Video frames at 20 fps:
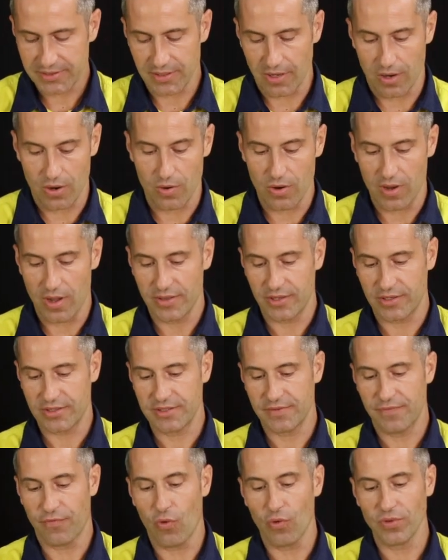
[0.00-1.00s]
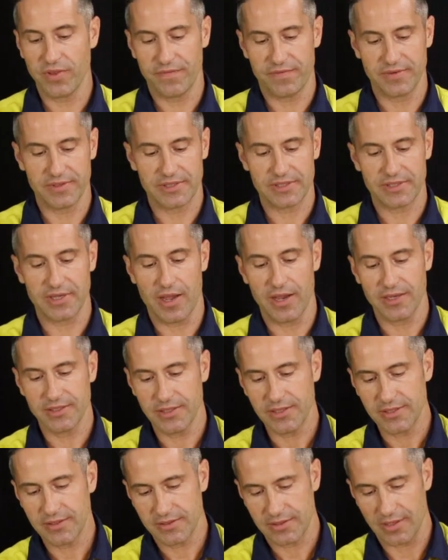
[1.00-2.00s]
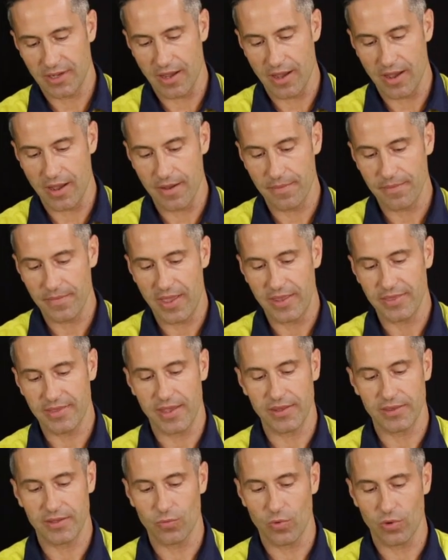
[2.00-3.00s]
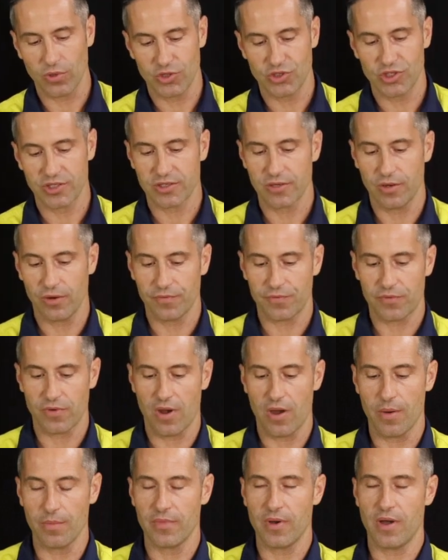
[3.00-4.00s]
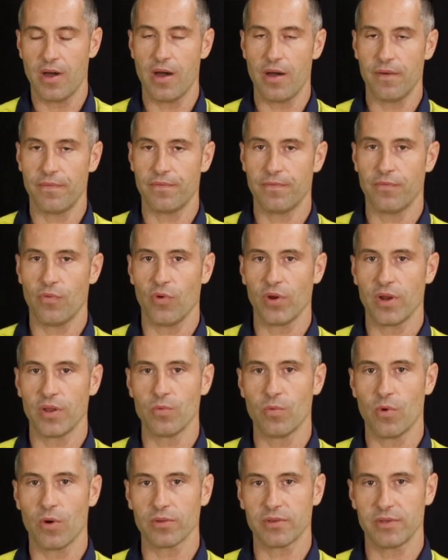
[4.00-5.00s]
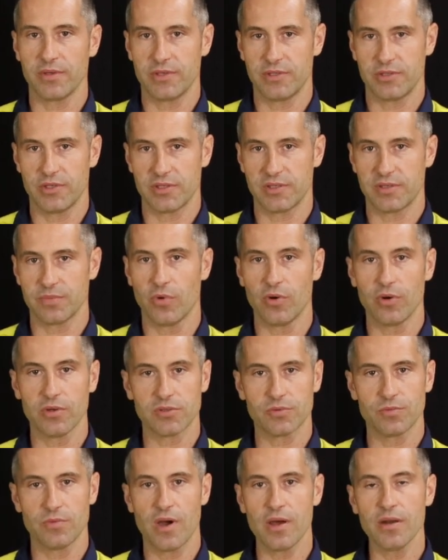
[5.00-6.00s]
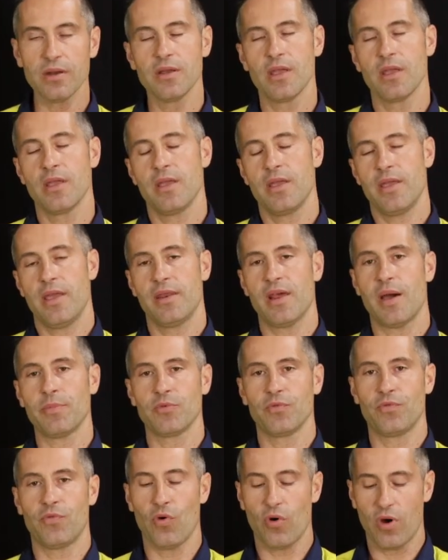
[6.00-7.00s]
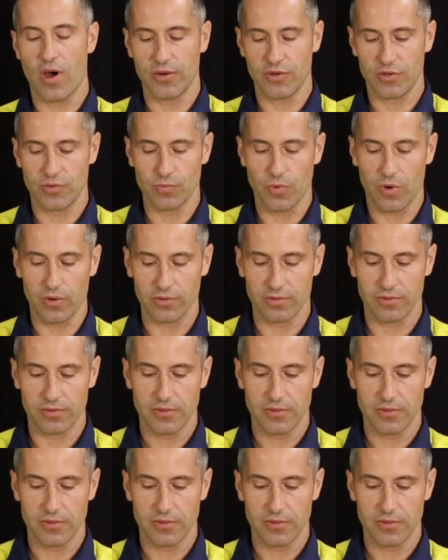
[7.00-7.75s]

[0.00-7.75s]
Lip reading: So there's 4 different sizes, and then the wattages go from 40 watt, it's the smallest one, and up to 400 watt.